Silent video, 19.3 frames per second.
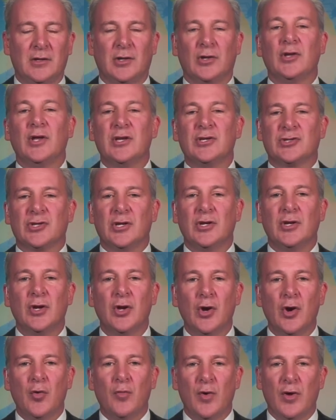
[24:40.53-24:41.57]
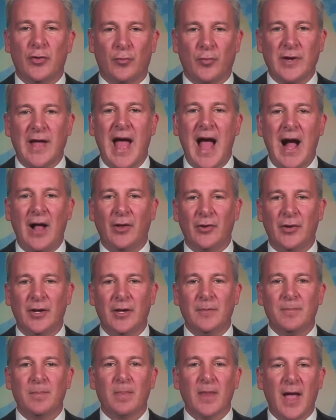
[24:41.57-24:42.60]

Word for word: collision with reality.